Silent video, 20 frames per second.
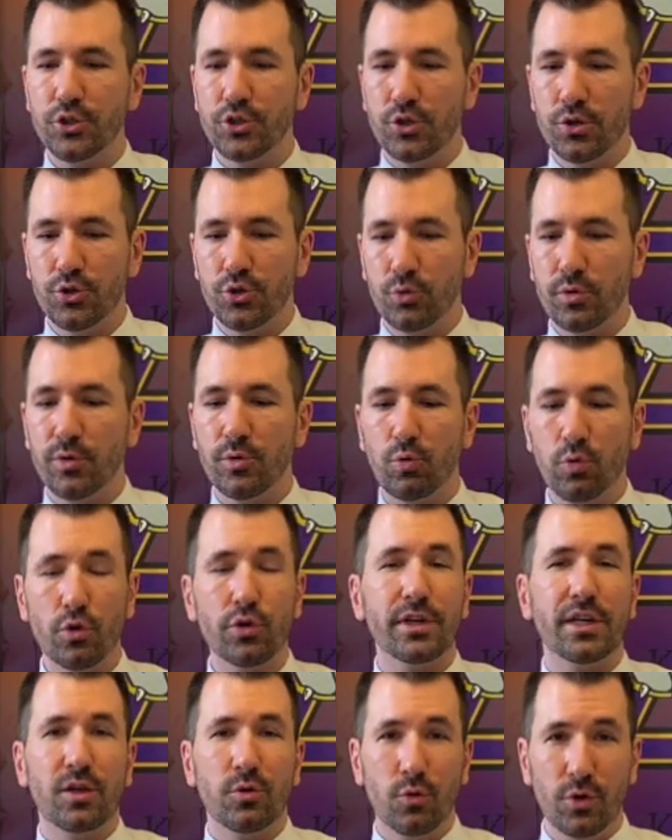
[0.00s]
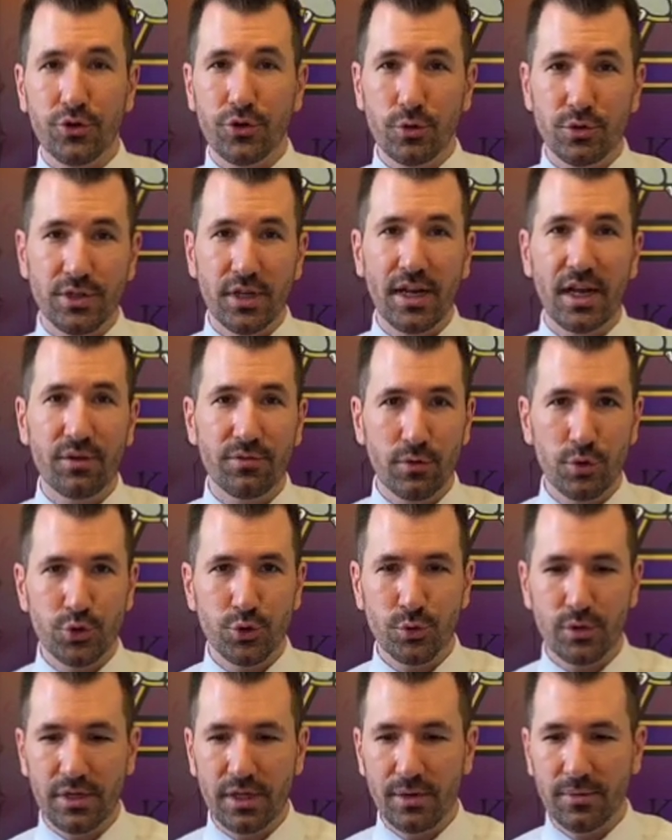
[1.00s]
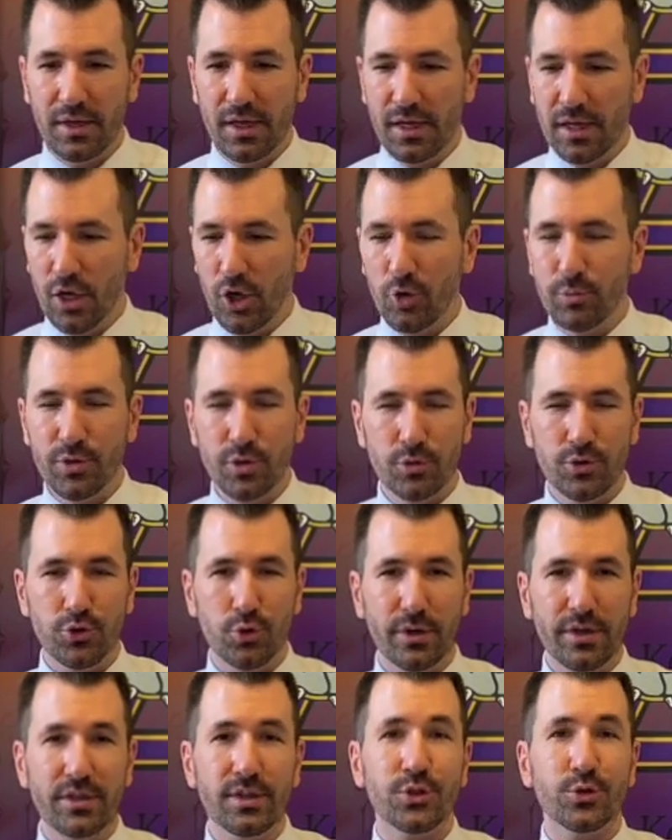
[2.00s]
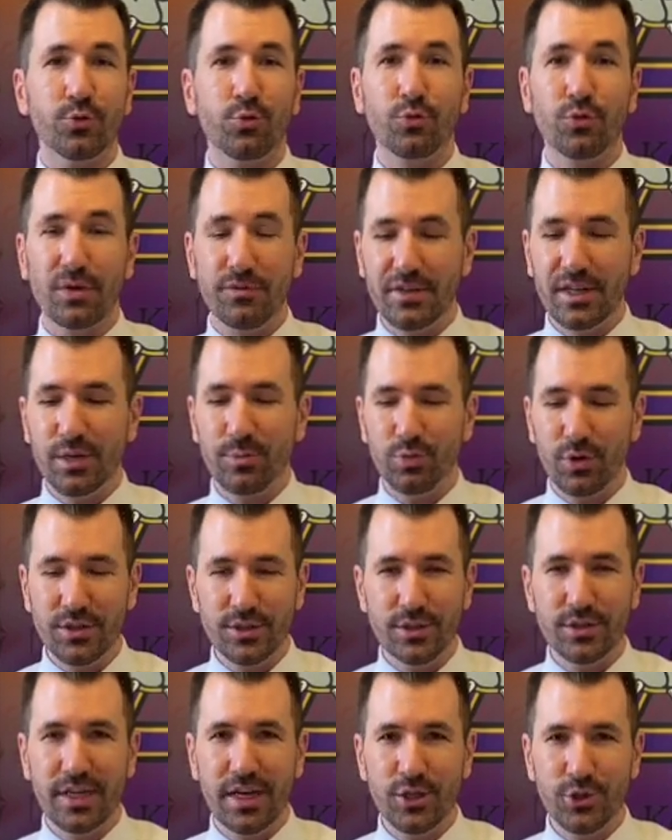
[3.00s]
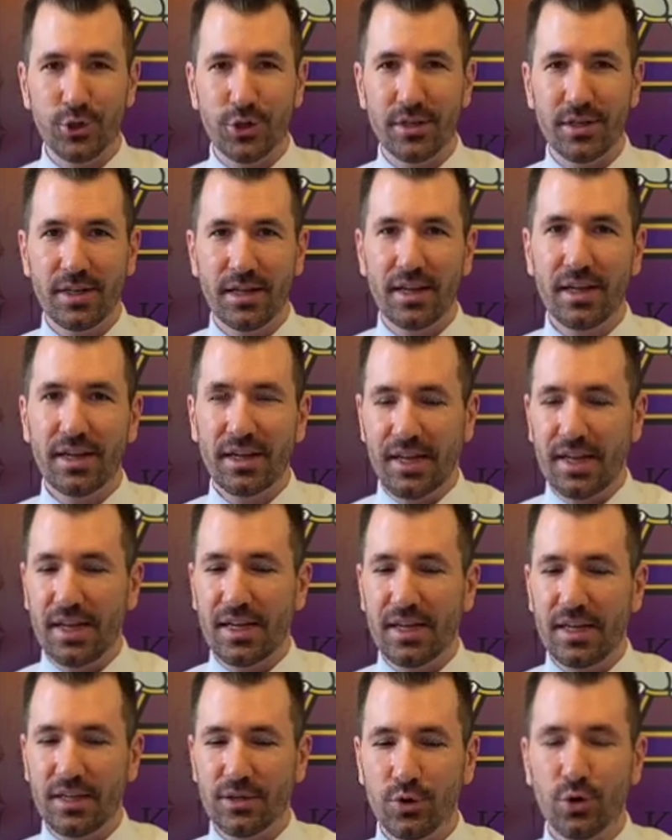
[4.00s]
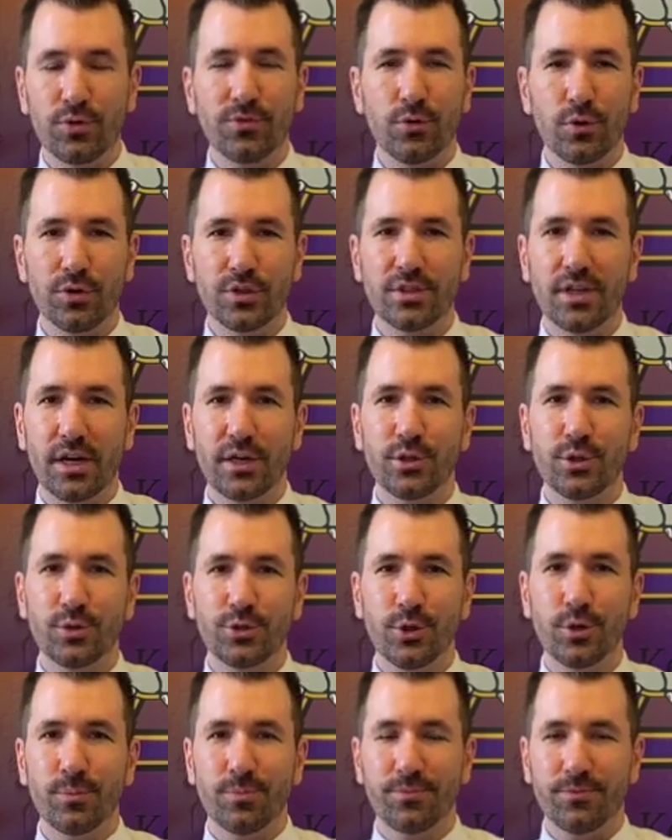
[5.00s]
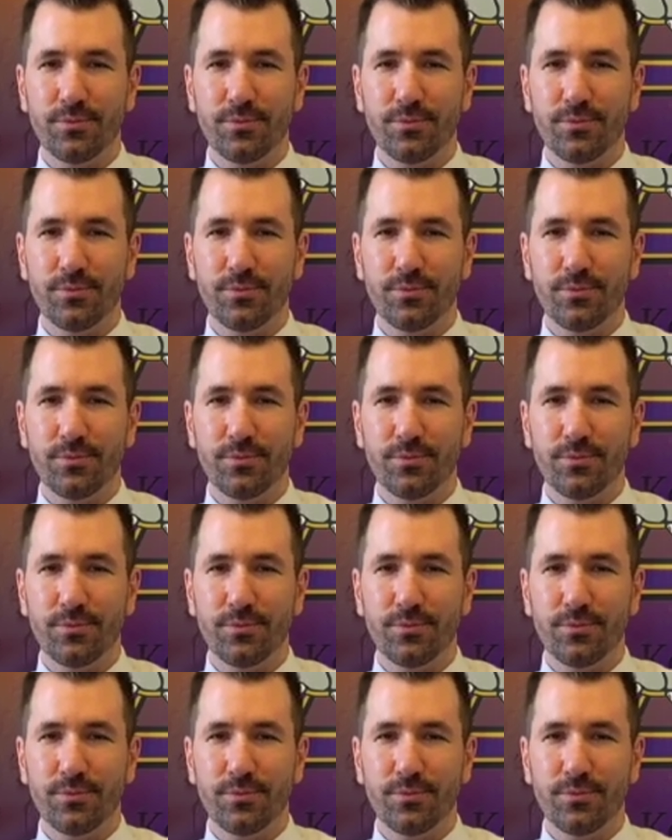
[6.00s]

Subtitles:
enjoyed working with you today virtually. I hope you enjoyed this riveting presentation and look forward to talking to you soon.